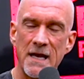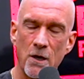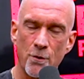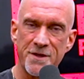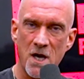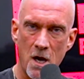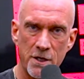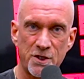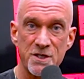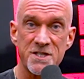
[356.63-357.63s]
health
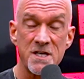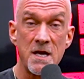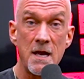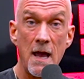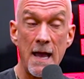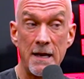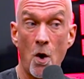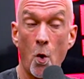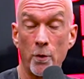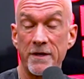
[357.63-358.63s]
conscious and
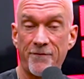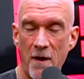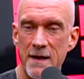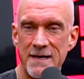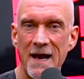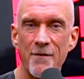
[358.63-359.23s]
only to find